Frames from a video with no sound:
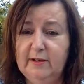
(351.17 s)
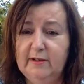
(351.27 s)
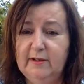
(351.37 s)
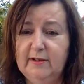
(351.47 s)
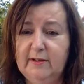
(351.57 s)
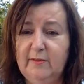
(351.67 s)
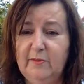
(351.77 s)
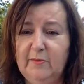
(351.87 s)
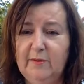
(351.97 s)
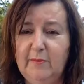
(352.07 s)
And that's
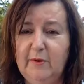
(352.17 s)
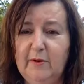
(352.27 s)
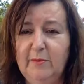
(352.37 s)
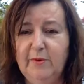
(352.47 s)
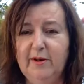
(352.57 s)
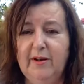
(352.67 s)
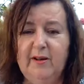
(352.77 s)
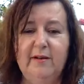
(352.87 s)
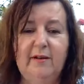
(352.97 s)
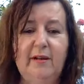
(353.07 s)
something I'm going to bring
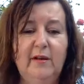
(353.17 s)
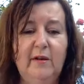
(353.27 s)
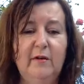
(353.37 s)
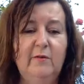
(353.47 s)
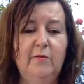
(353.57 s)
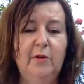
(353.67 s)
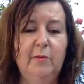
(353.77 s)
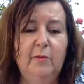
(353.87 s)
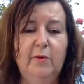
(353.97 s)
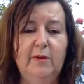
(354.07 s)
in for you
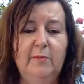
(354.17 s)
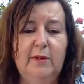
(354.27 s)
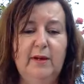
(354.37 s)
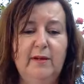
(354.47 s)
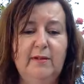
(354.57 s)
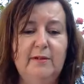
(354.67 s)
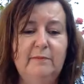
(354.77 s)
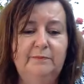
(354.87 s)
all in a minute.